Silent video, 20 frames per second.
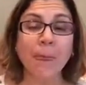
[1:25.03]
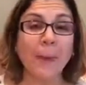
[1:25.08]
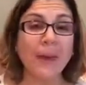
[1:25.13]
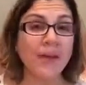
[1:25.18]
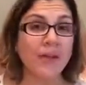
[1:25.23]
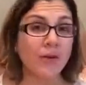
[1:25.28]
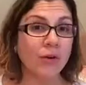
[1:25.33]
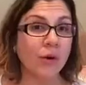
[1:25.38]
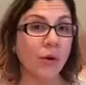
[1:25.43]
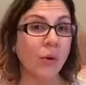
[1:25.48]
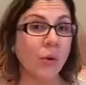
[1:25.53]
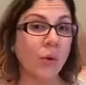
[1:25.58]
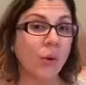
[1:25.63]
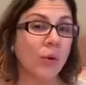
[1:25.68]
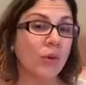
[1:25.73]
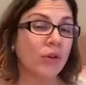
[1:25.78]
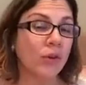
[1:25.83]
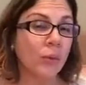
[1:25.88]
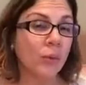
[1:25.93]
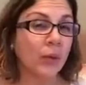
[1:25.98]
either
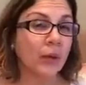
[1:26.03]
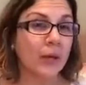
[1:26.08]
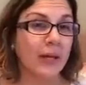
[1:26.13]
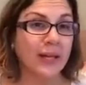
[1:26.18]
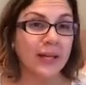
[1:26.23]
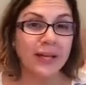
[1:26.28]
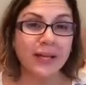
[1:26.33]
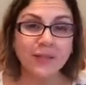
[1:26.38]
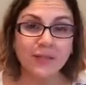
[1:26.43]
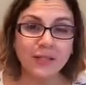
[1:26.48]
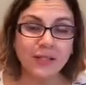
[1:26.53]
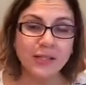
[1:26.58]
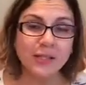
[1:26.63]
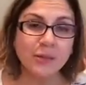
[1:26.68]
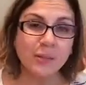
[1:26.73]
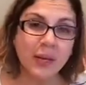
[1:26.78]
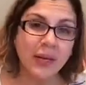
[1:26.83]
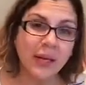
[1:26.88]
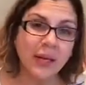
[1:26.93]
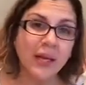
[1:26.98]
or they were given
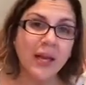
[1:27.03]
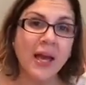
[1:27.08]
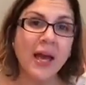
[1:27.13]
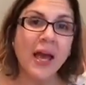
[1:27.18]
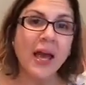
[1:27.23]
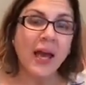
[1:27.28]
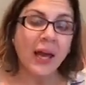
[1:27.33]
to me,